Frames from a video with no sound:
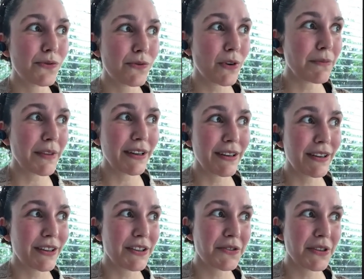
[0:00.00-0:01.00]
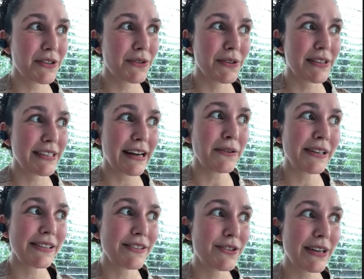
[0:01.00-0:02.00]
from the country to the town
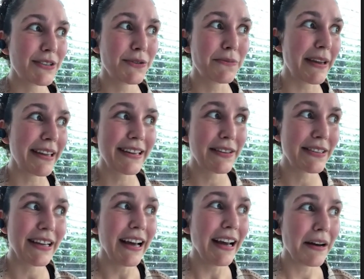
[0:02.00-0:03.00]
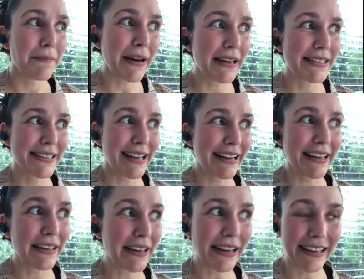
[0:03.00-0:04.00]
and try to make it by
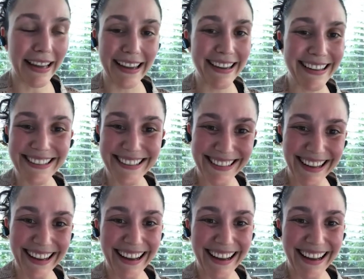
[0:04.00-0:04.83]
selling cakes.